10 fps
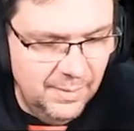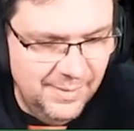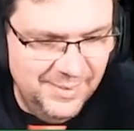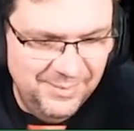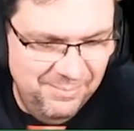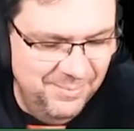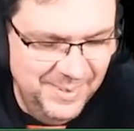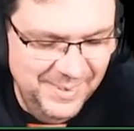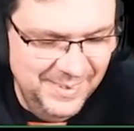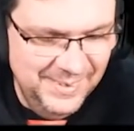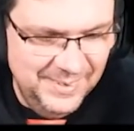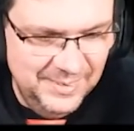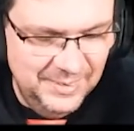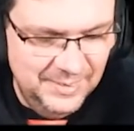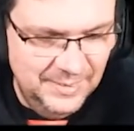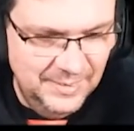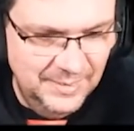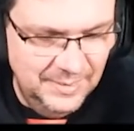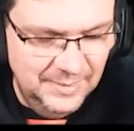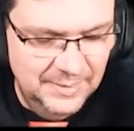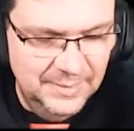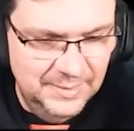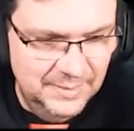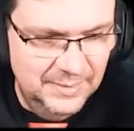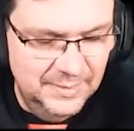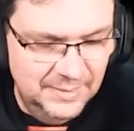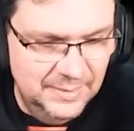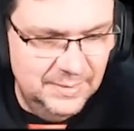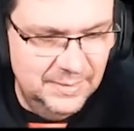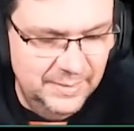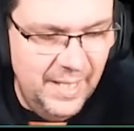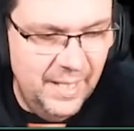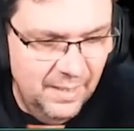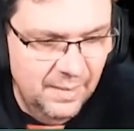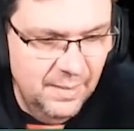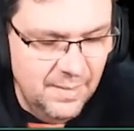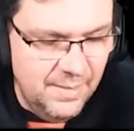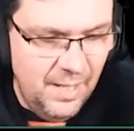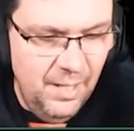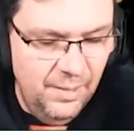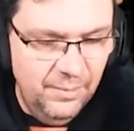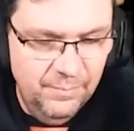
yeah, same prices for an English person as it is for a Czech. So yeah, you know, so